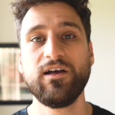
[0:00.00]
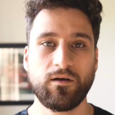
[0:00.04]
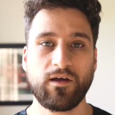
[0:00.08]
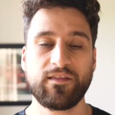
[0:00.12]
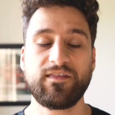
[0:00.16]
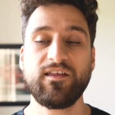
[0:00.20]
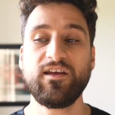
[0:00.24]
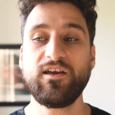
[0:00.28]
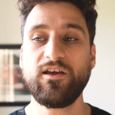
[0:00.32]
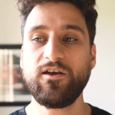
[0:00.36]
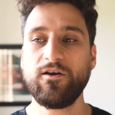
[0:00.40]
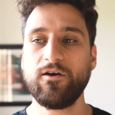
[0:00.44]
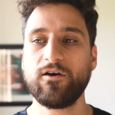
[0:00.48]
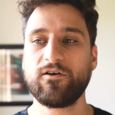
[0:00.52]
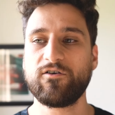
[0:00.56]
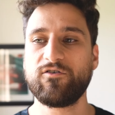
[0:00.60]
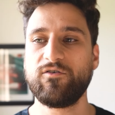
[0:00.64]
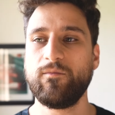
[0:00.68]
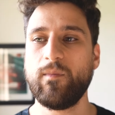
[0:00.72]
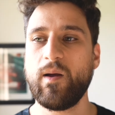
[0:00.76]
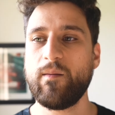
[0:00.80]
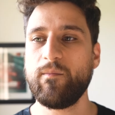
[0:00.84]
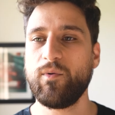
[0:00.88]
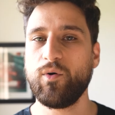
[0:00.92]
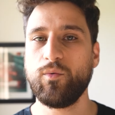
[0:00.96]
I think you gotta
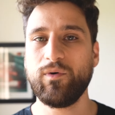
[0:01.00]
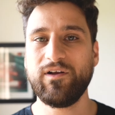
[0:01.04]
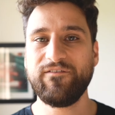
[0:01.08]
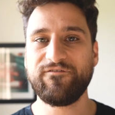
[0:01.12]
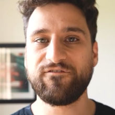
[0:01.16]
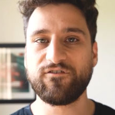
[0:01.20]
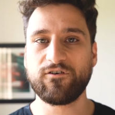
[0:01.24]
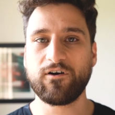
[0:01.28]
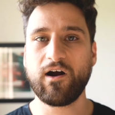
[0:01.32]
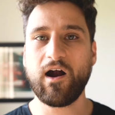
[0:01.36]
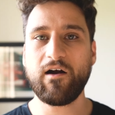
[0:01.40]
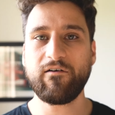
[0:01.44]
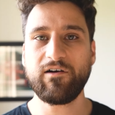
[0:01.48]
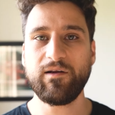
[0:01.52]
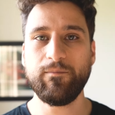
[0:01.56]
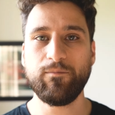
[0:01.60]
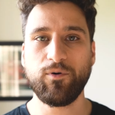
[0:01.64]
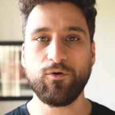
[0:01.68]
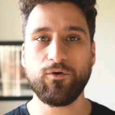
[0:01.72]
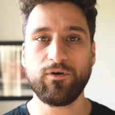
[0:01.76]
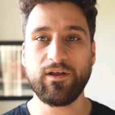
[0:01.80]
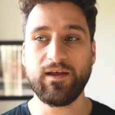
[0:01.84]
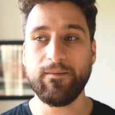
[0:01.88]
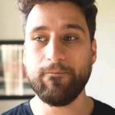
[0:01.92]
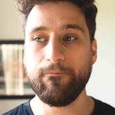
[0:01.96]
remember when Ferrari
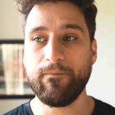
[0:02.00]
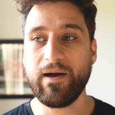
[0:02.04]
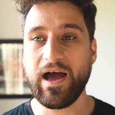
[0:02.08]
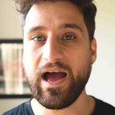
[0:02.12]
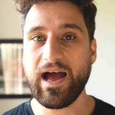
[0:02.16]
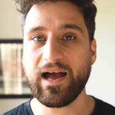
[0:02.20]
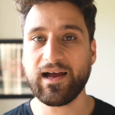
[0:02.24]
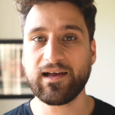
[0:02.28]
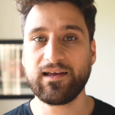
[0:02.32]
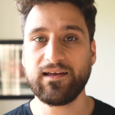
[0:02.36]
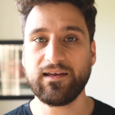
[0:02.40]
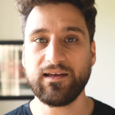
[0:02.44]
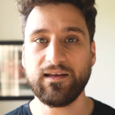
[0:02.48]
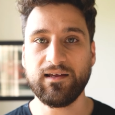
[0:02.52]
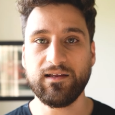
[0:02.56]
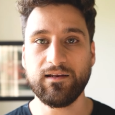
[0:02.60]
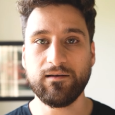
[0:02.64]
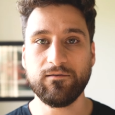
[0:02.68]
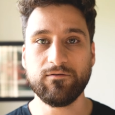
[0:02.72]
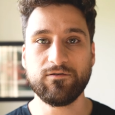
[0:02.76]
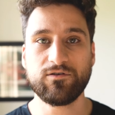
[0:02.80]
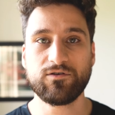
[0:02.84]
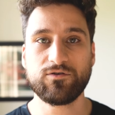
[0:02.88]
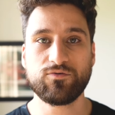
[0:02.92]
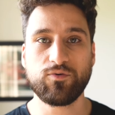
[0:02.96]
bought him back
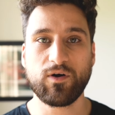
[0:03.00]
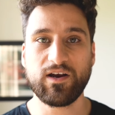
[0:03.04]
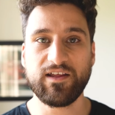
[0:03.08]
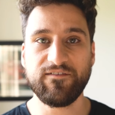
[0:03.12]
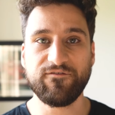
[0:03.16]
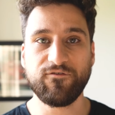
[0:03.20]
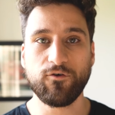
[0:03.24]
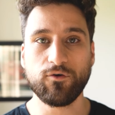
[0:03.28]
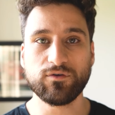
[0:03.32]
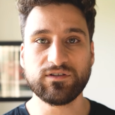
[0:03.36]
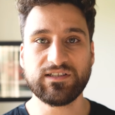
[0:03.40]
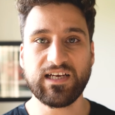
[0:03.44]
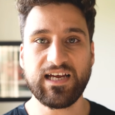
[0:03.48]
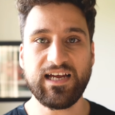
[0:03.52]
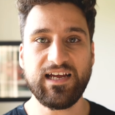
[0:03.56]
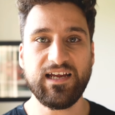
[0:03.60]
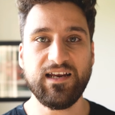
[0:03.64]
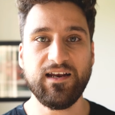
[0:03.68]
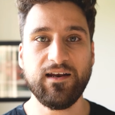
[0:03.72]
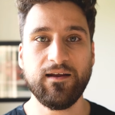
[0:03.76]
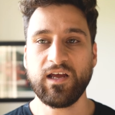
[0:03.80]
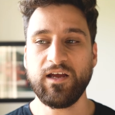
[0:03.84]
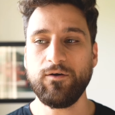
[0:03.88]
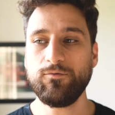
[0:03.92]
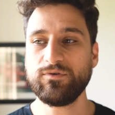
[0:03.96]
in
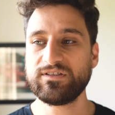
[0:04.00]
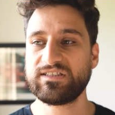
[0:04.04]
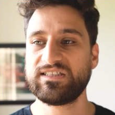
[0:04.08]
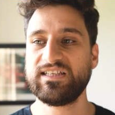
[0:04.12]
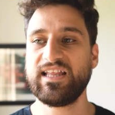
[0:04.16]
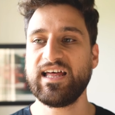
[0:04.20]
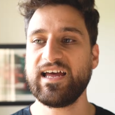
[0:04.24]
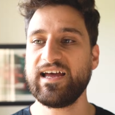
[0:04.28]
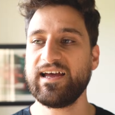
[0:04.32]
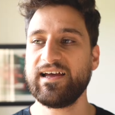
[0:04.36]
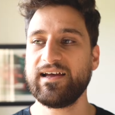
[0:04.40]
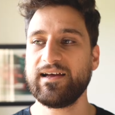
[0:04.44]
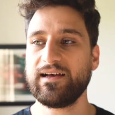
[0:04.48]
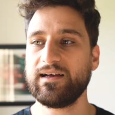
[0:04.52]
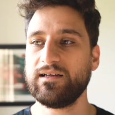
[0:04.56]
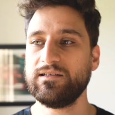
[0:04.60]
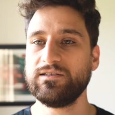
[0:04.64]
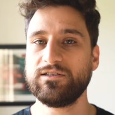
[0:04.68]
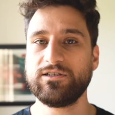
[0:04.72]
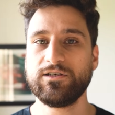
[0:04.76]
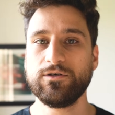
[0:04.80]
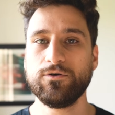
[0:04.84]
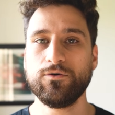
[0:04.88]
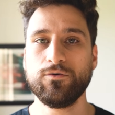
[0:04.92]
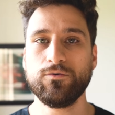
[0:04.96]
2014, he was there
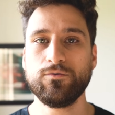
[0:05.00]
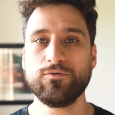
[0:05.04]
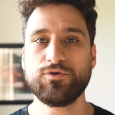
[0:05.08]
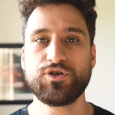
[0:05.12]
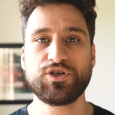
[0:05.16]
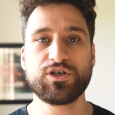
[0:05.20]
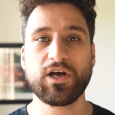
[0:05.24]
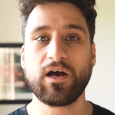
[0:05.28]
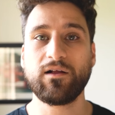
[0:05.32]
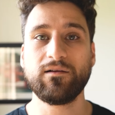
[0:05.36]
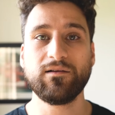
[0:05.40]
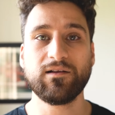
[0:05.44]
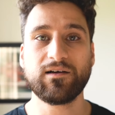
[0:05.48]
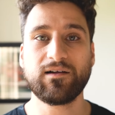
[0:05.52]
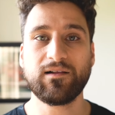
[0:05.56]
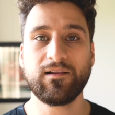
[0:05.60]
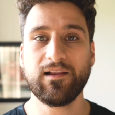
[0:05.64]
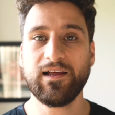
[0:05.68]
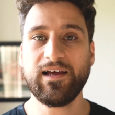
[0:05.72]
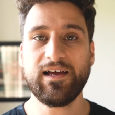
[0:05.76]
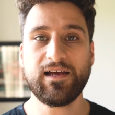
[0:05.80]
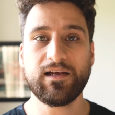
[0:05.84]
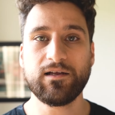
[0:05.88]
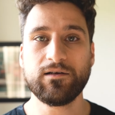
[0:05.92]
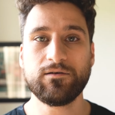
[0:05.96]
until Charles
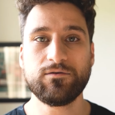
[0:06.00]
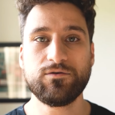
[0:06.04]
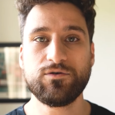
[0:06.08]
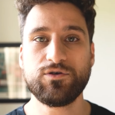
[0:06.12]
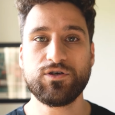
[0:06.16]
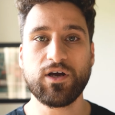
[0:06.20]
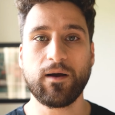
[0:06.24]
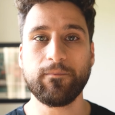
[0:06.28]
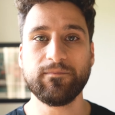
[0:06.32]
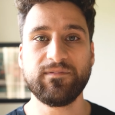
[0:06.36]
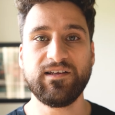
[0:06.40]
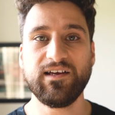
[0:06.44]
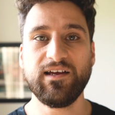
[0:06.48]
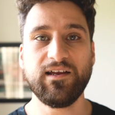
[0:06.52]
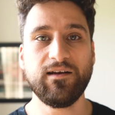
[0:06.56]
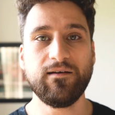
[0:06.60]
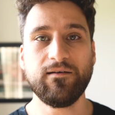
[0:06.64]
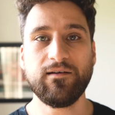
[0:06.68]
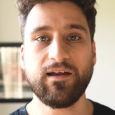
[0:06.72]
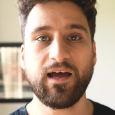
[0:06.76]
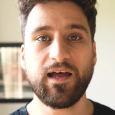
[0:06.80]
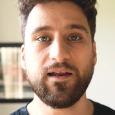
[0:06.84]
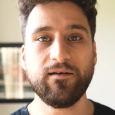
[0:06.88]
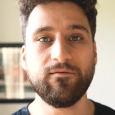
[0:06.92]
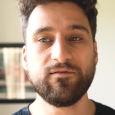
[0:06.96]
Leclerc jumped in
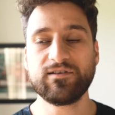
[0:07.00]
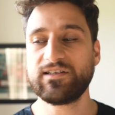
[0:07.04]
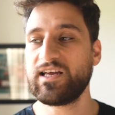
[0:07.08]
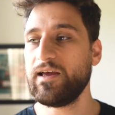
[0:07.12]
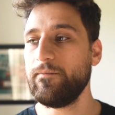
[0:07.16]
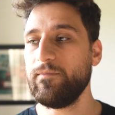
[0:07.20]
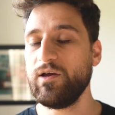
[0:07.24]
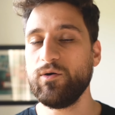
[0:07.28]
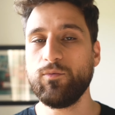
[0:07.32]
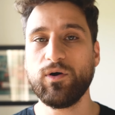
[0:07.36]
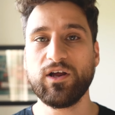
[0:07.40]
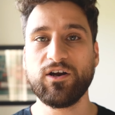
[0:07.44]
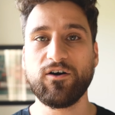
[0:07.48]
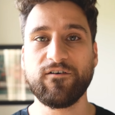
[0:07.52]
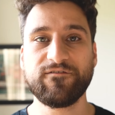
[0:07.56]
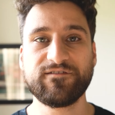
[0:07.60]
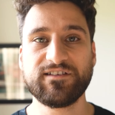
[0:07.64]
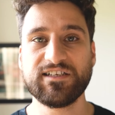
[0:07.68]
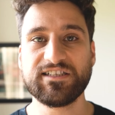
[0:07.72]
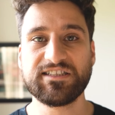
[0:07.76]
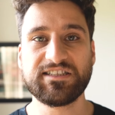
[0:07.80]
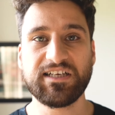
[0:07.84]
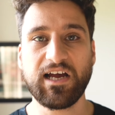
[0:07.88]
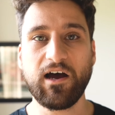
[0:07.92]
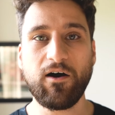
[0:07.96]
and Kimi went off to
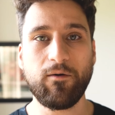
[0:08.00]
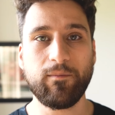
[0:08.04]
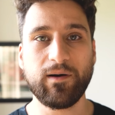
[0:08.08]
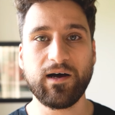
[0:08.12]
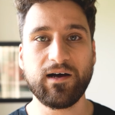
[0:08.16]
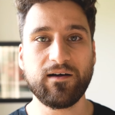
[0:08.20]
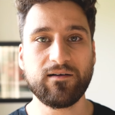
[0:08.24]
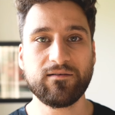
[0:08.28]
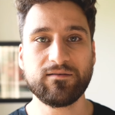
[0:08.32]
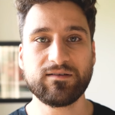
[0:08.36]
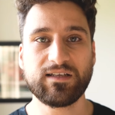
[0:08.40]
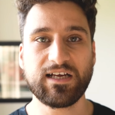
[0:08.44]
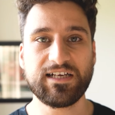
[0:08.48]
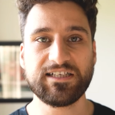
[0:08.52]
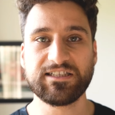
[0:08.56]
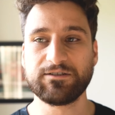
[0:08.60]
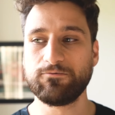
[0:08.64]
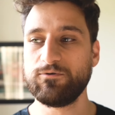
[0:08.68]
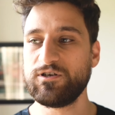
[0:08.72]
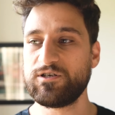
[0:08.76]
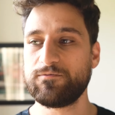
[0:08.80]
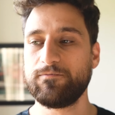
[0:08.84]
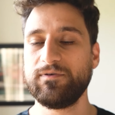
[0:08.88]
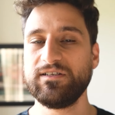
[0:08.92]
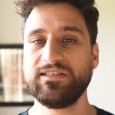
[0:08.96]
Sauber. They
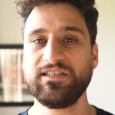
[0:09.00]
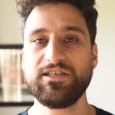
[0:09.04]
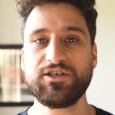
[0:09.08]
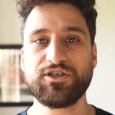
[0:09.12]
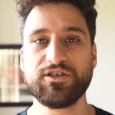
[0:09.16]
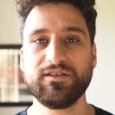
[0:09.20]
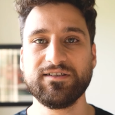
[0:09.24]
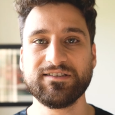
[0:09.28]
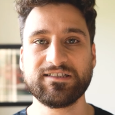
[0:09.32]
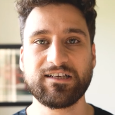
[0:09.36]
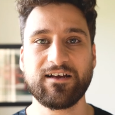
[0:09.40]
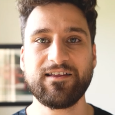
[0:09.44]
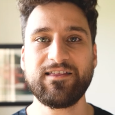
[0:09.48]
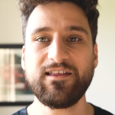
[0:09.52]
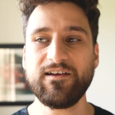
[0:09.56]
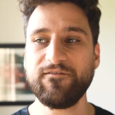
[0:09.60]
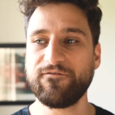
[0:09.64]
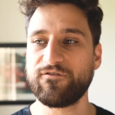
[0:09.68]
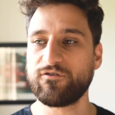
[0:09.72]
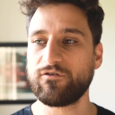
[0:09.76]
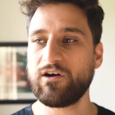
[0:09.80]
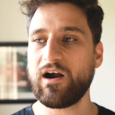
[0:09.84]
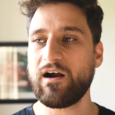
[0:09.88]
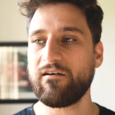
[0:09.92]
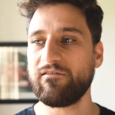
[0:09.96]
switched positions. I think
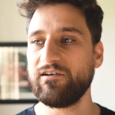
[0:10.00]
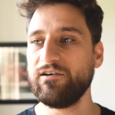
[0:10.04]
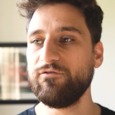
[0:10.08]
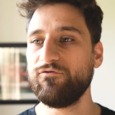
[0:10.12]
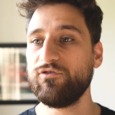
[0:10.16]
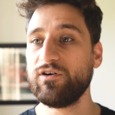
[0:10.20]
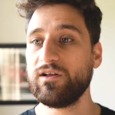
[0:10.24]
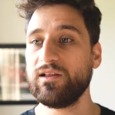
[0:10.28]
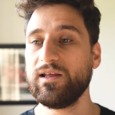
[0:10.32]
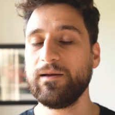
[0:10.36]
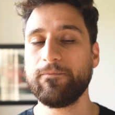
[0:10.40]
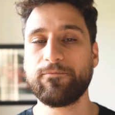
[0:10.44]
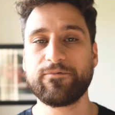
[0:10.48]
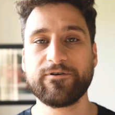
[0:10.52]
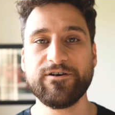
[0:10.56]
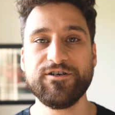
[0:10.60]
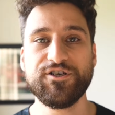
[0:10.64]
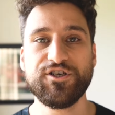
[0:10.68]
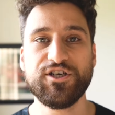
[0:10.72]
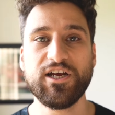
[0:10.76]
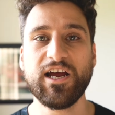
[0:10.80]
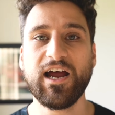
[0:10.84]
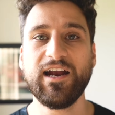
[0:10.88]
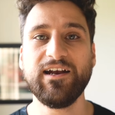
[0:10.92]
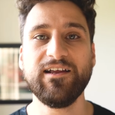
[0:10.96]
Ferrari really
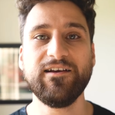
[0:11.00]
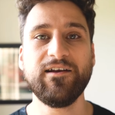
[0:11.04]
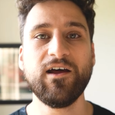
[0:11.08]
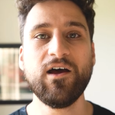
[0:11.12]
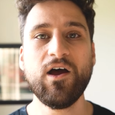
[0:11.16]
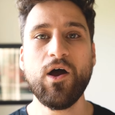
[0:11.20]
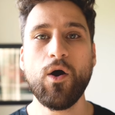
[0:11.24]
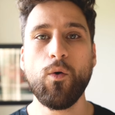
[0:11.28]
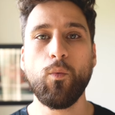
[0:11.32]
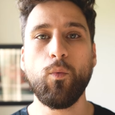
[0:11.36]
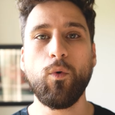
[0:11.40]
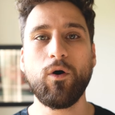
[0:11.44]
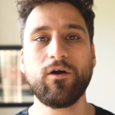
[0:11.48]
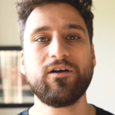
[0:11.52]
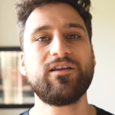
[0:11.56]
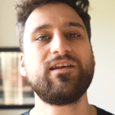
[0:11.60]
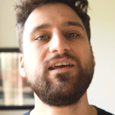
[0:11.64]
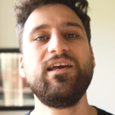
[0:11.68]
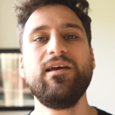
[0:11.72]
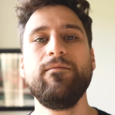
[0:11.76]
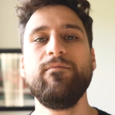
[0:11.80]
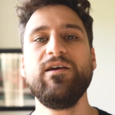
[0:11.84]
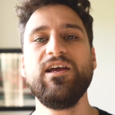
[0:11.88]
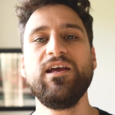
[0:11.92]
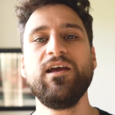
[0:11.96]
appreciated what
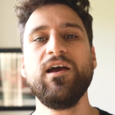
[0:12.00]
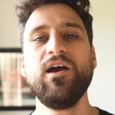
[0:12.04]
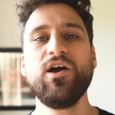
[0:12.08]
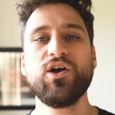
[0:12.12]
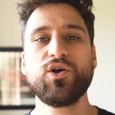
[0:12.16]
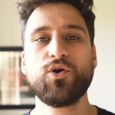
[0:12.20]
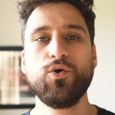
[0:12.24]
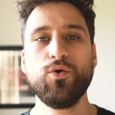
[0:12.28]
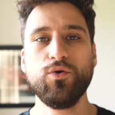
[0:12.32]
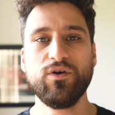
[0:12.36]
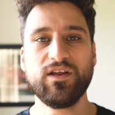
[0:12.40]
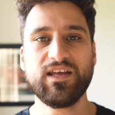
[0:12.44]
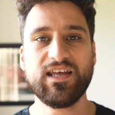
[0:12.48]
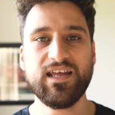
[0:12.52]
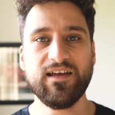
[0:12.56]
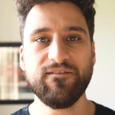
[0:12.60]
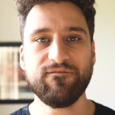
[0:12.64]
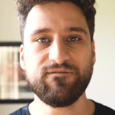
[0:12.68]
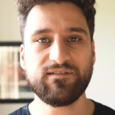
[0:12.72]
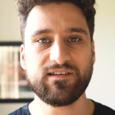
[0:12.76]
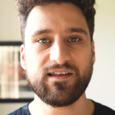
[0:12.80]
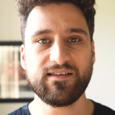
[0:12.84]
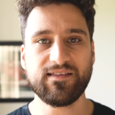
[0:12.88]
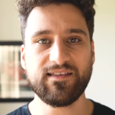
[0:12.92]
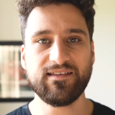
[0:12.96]
Kimi could
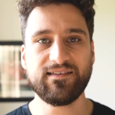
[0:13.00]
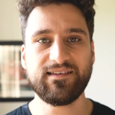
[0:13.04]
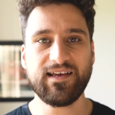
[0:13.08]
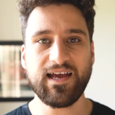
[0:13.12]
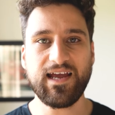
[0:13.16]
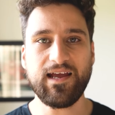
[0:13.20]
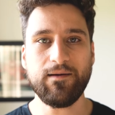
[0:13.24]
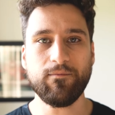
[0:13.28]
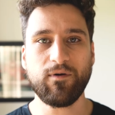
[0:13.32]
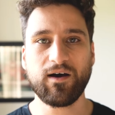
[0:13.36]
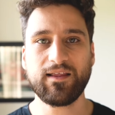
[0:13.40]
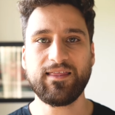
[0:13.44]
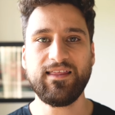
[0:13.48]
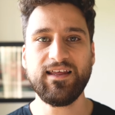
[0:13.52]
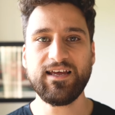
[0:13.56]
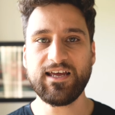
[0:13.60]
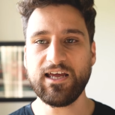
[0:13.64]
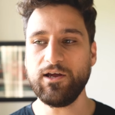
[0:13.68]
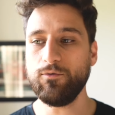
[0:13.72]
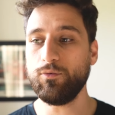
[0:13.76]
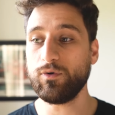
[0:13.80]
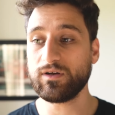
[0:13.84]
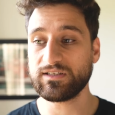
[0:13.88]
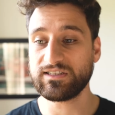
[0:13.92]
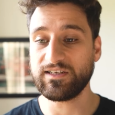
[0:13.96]
give to the team. I think
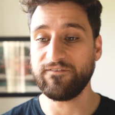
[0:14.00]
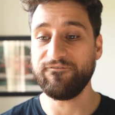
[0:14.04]
he was